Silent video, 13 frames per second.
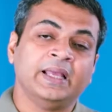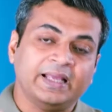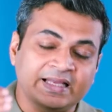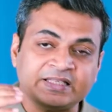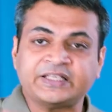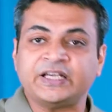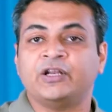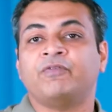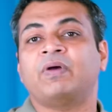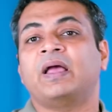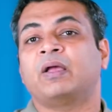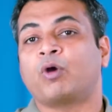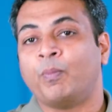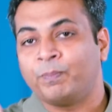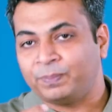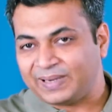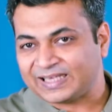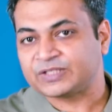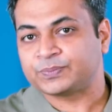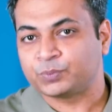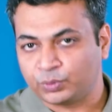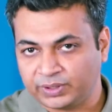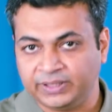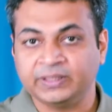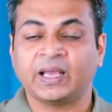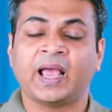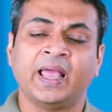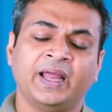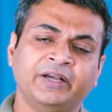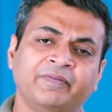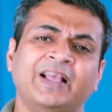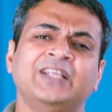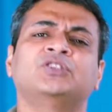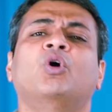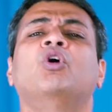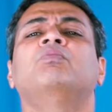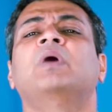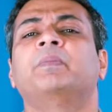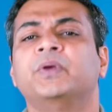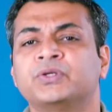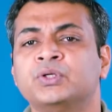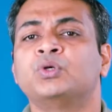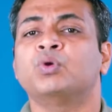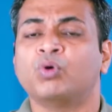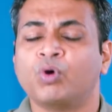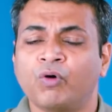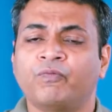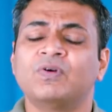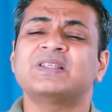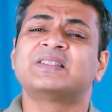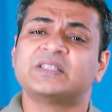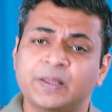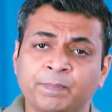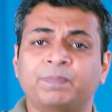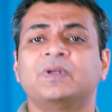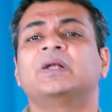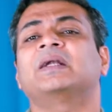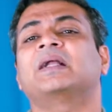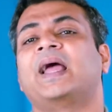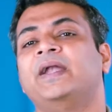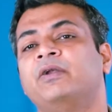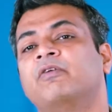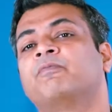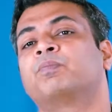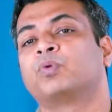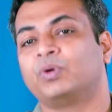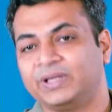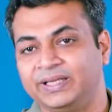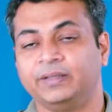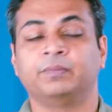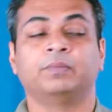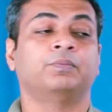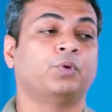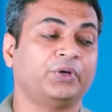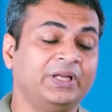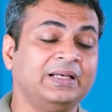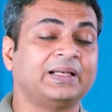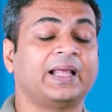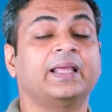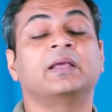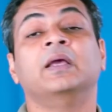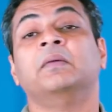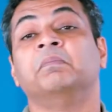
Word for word: instead of complex protein i advise all my patients to go for simpler kind of protein protein like